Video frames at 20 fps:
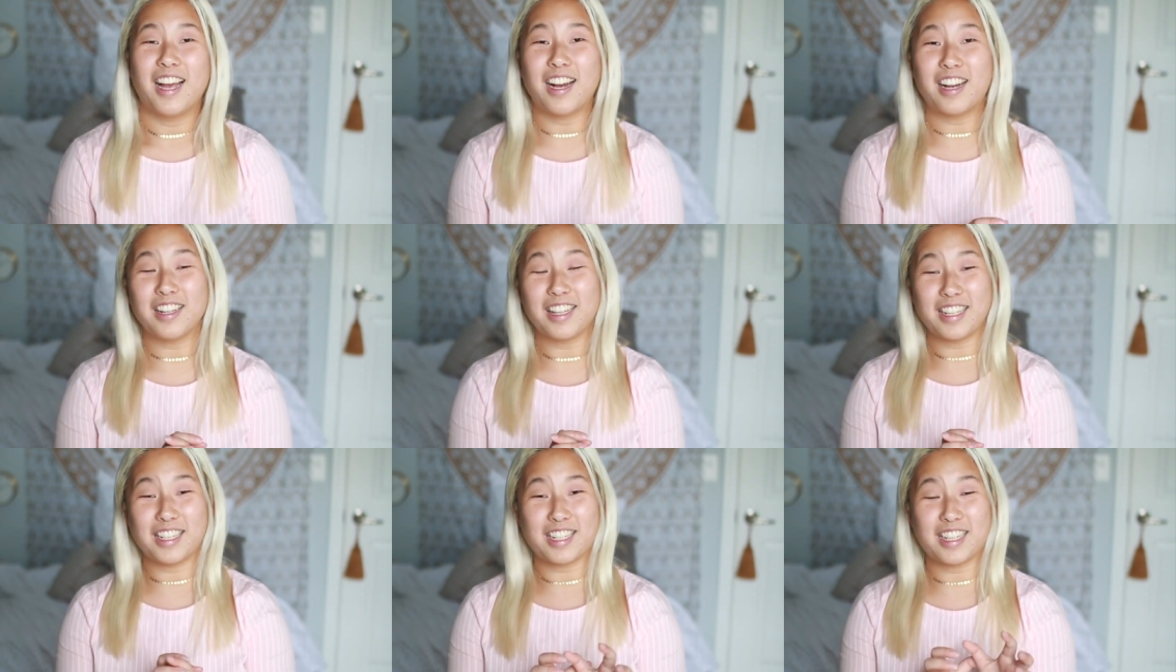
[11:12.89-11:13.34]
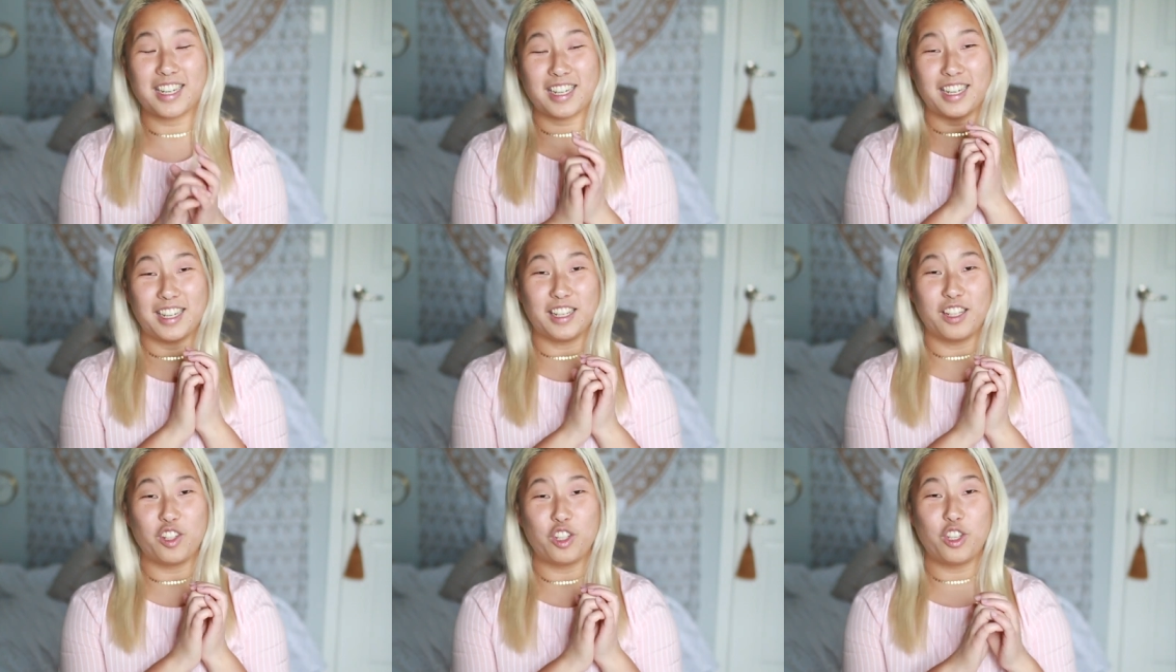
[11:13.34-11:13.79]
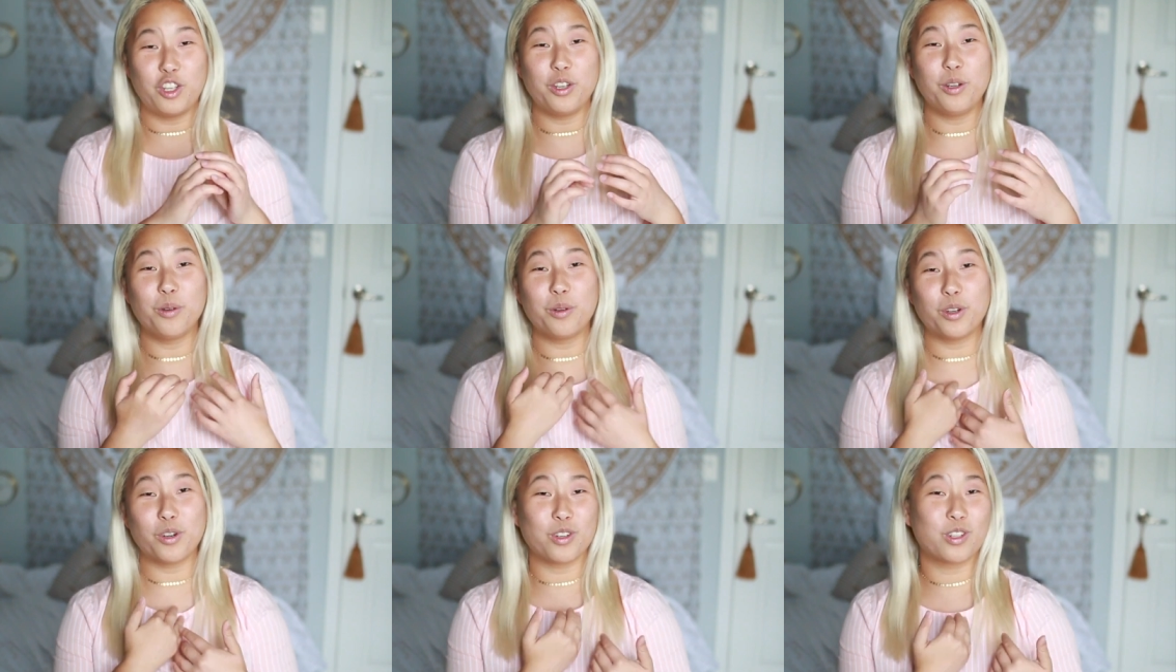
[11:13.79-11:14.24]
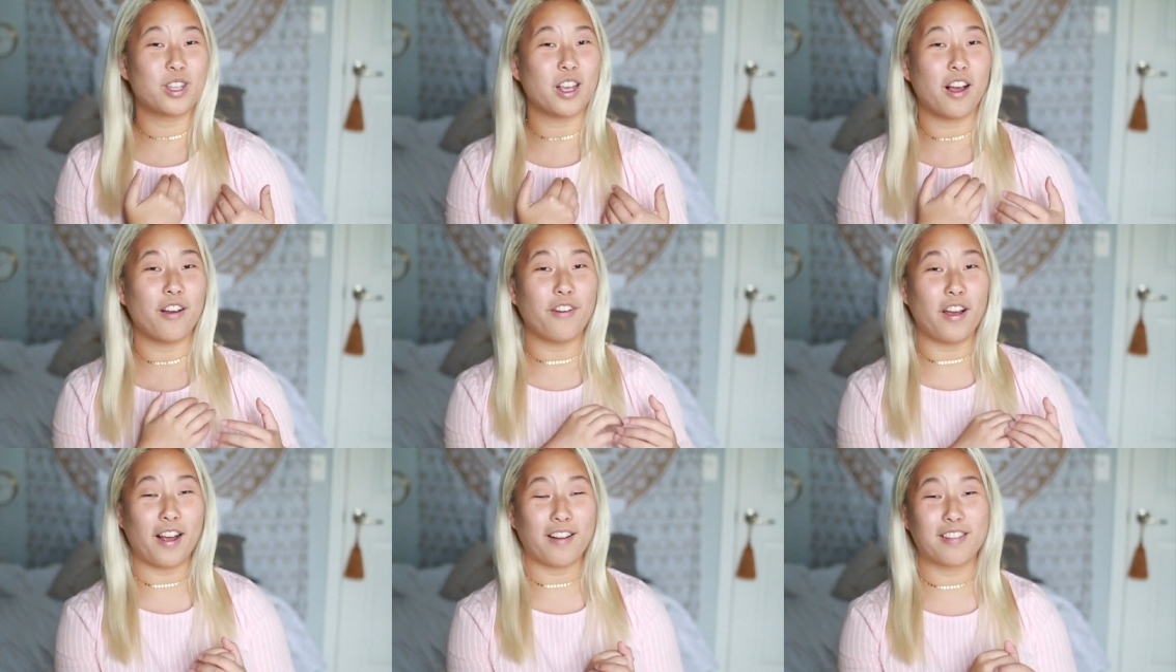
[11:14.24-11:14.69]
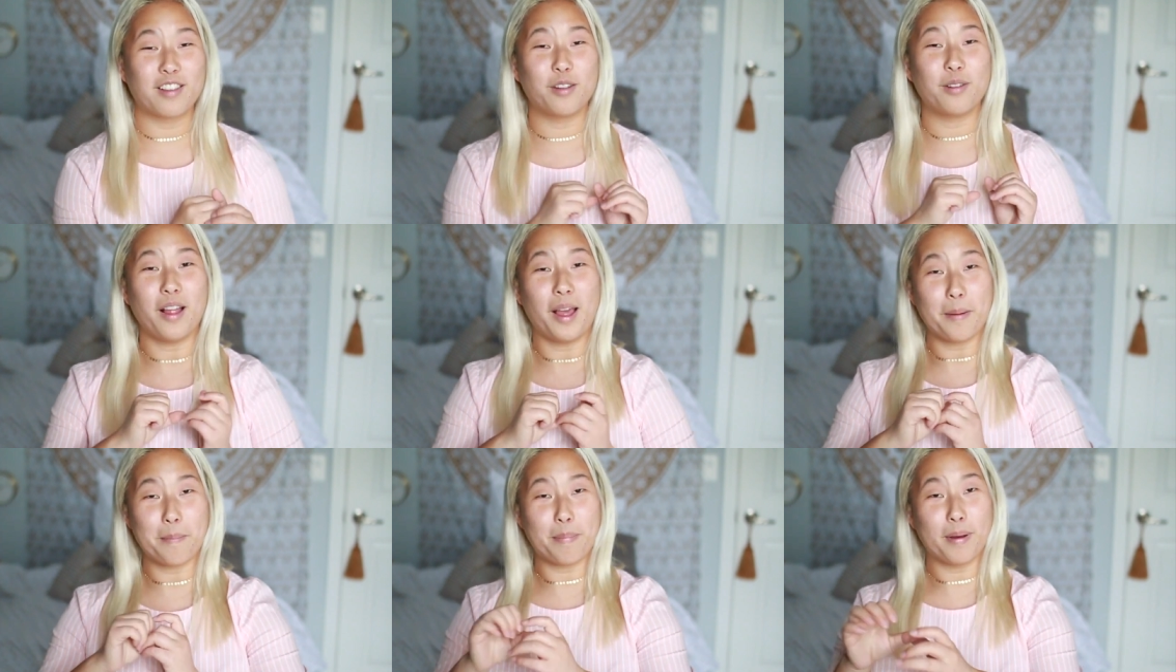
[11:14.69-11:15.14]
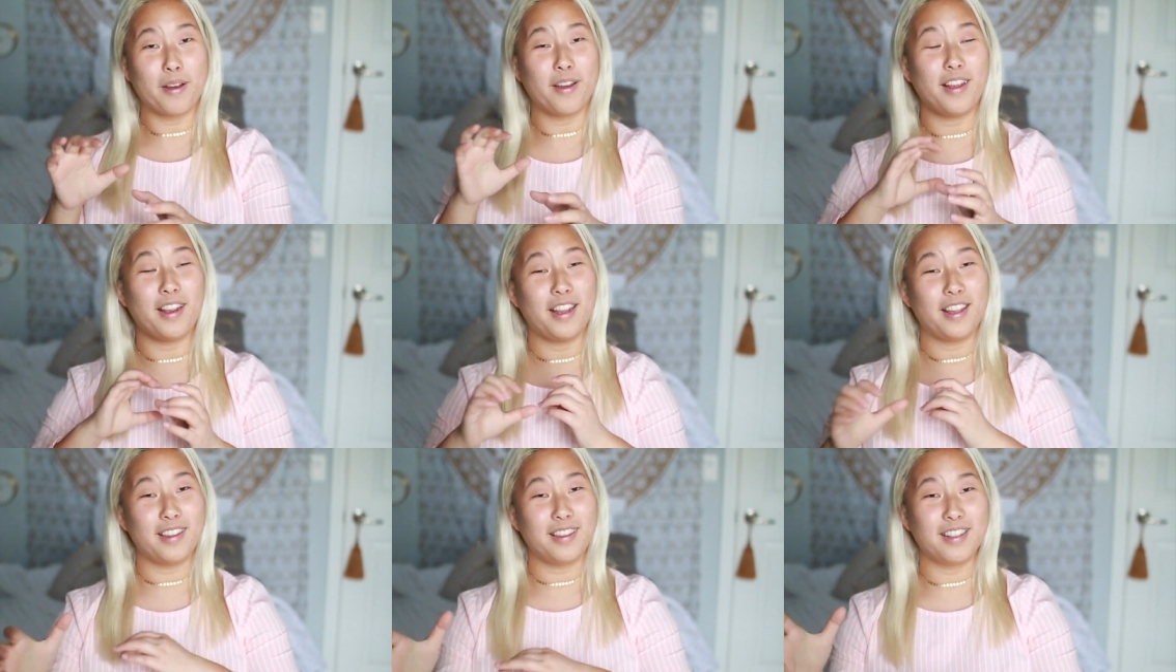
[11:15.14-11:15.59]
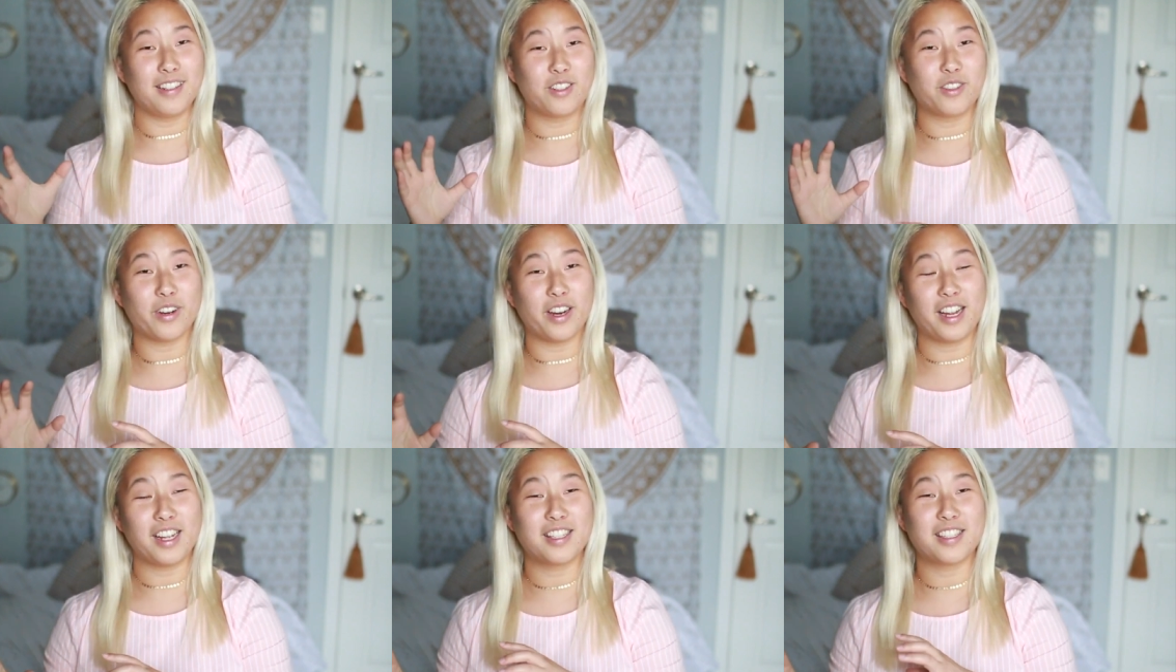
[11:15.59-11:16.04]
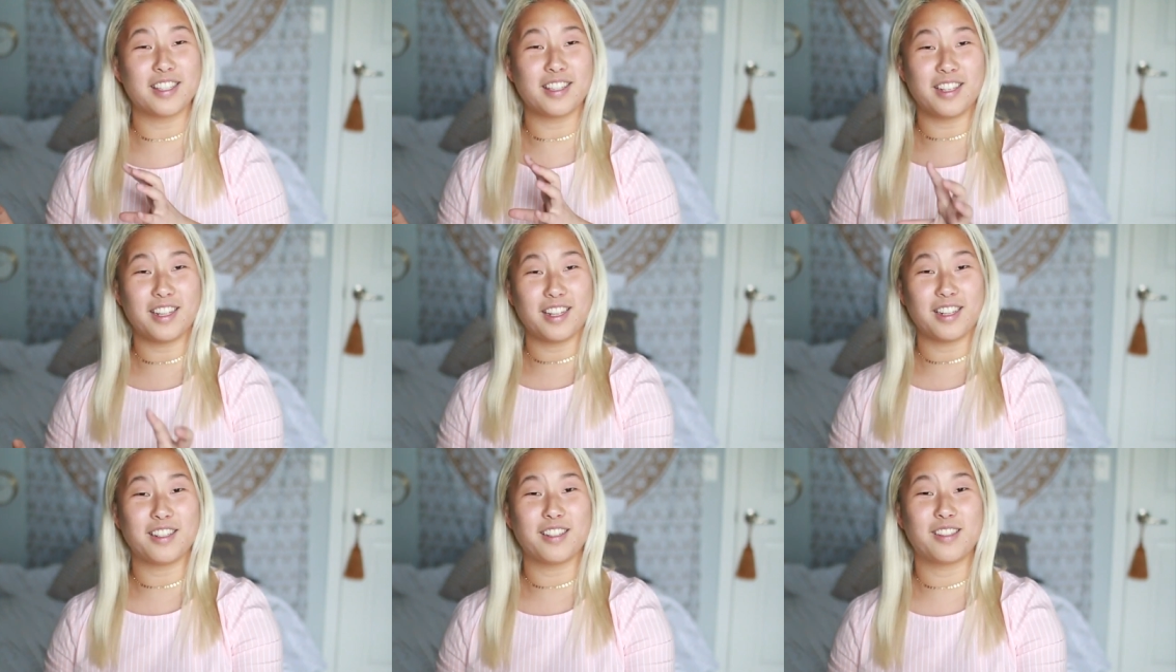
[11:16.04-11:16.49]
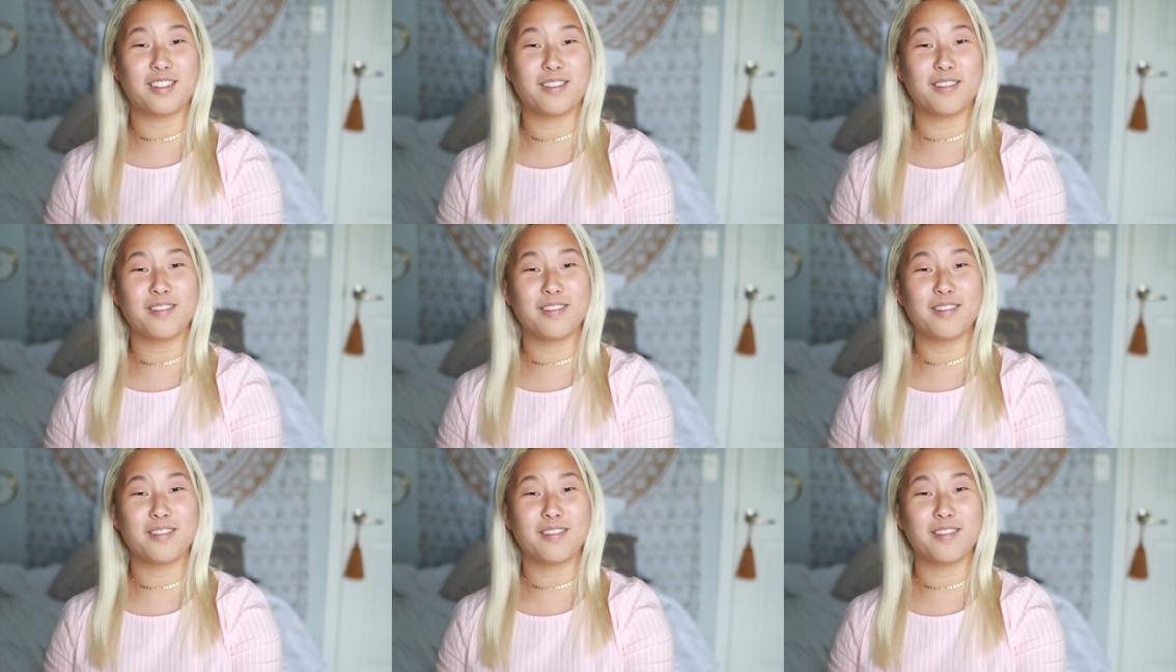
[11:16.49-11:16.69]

Uh, like you yourself have to like put in the drinks and then